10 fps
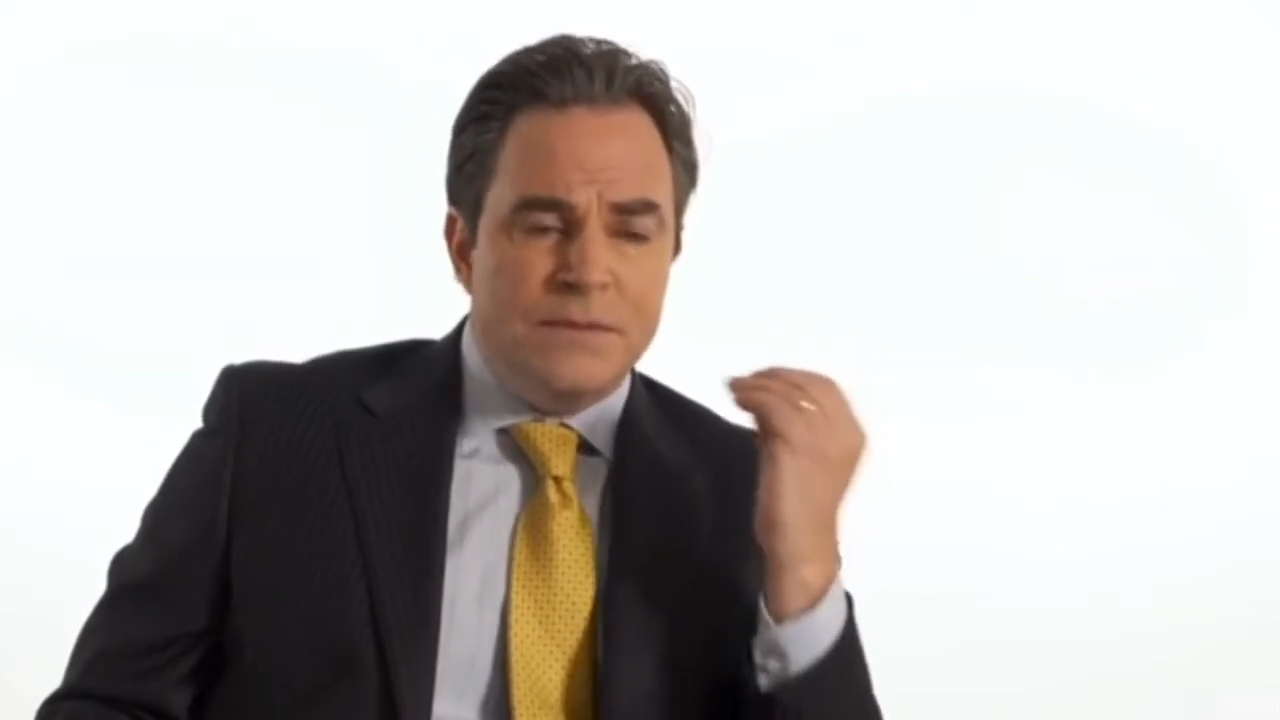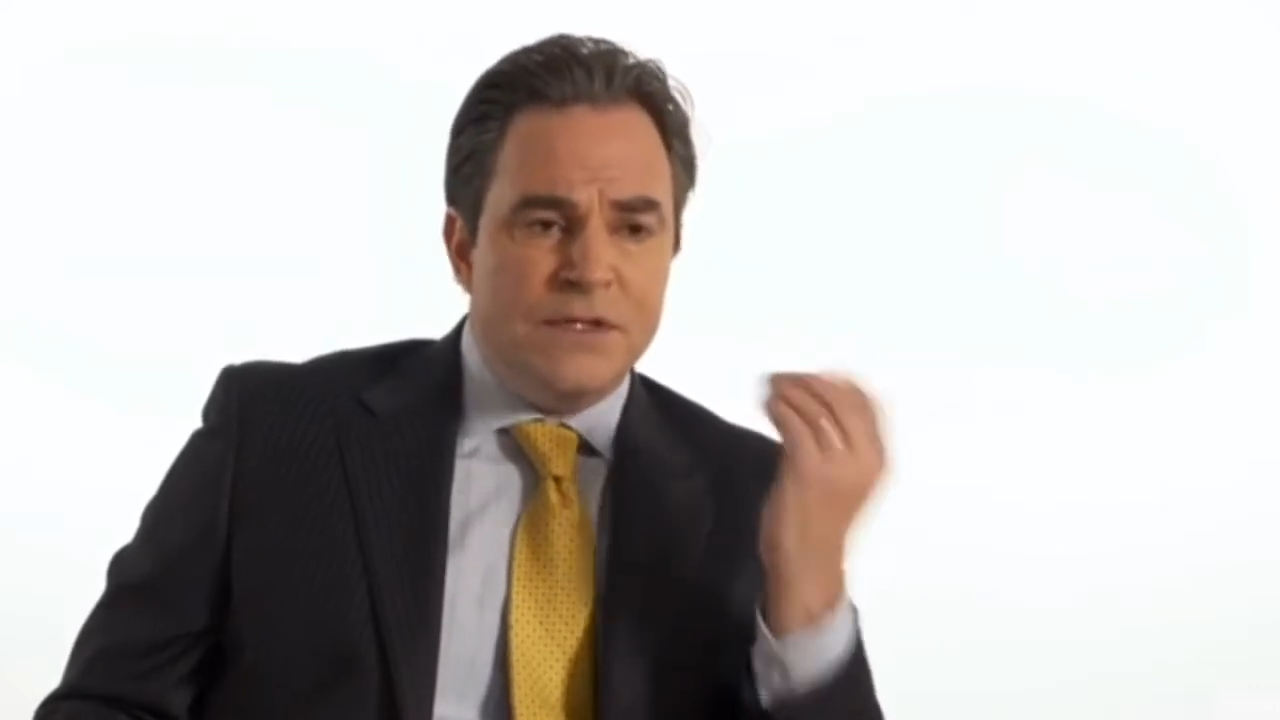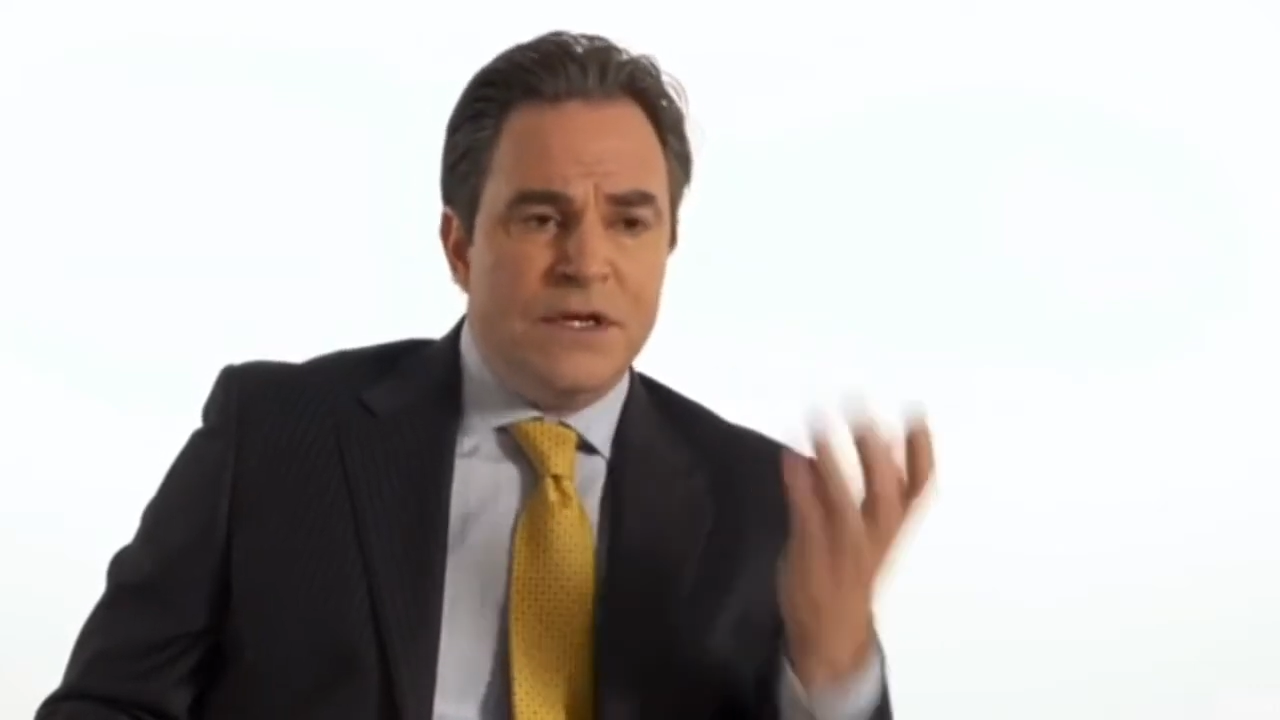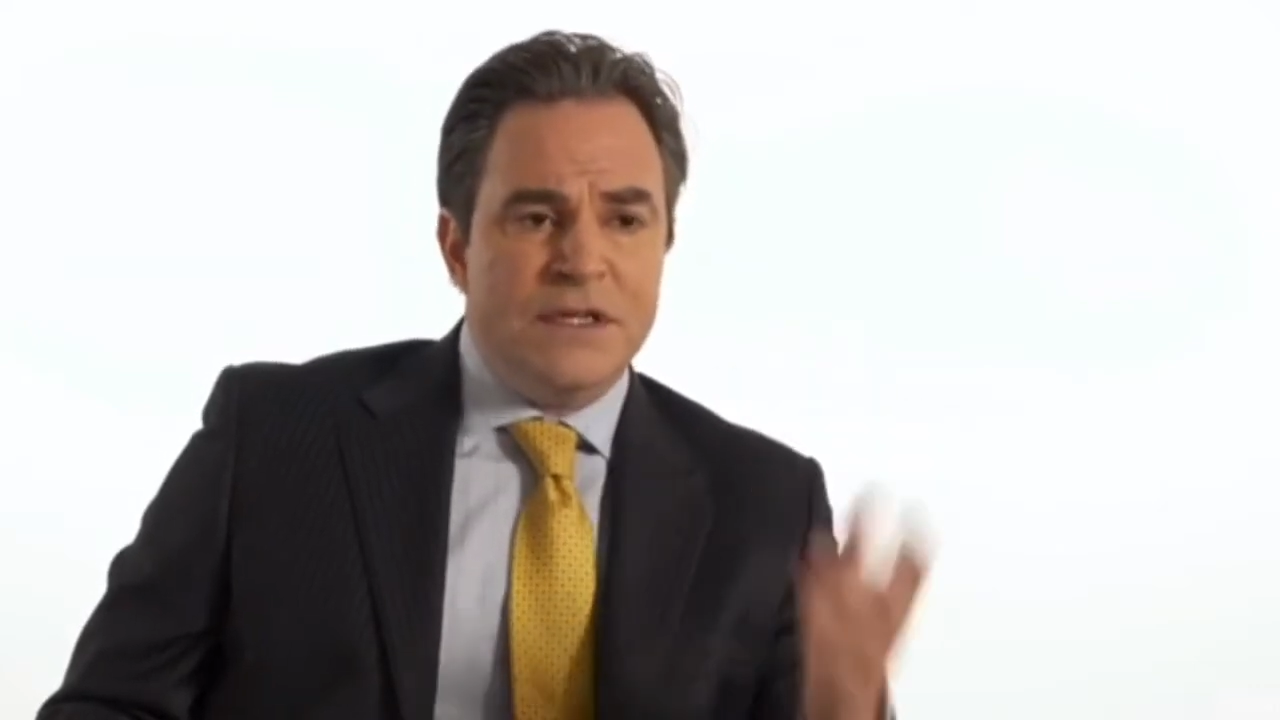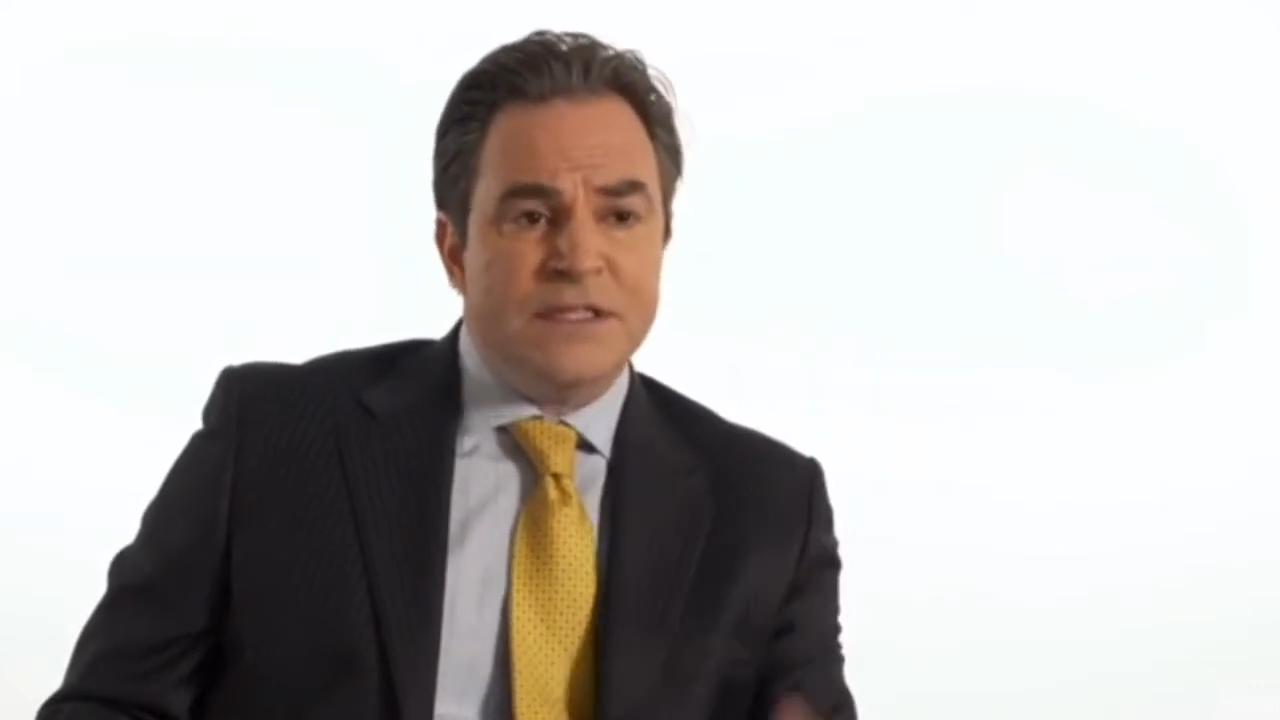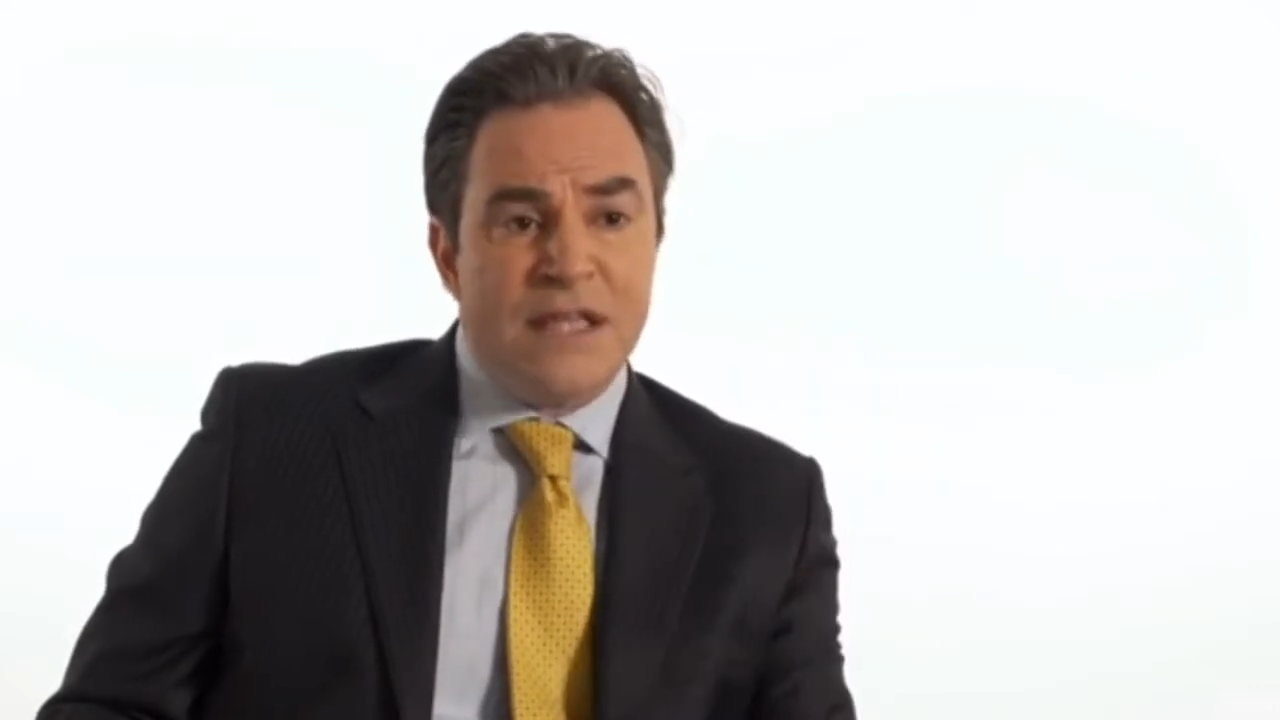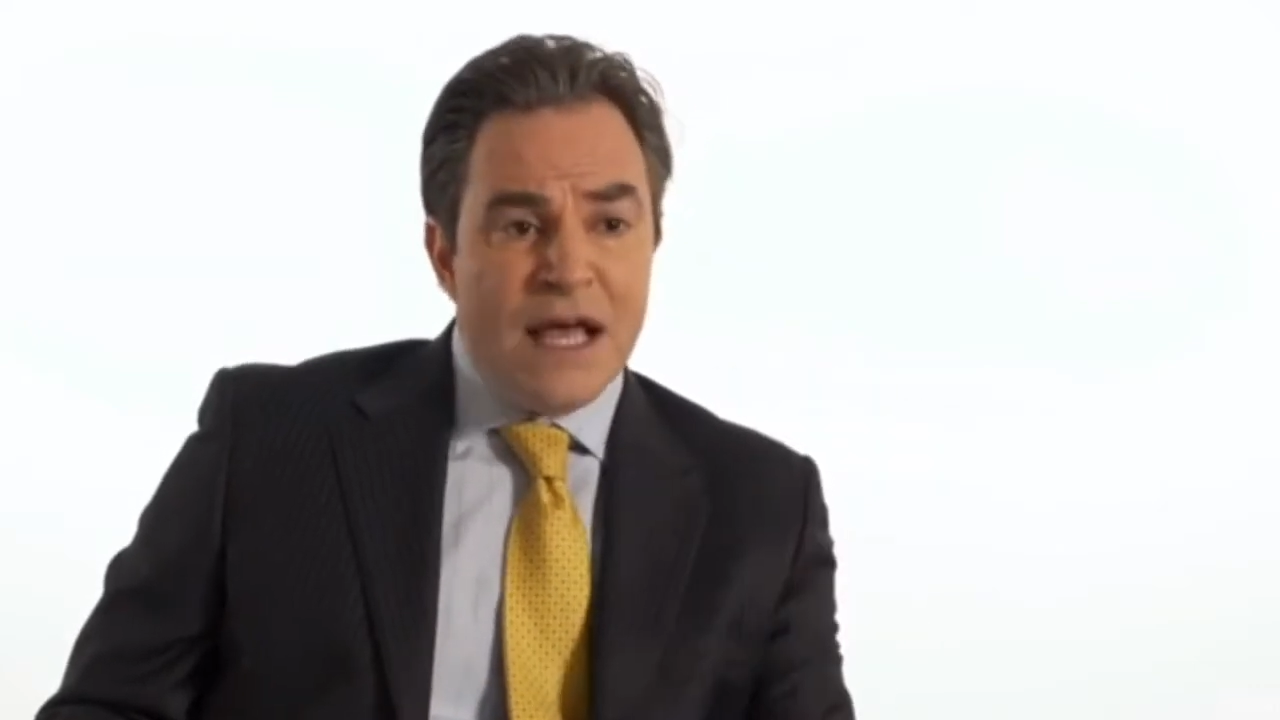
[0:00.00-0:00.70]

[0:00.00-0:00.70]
putting on his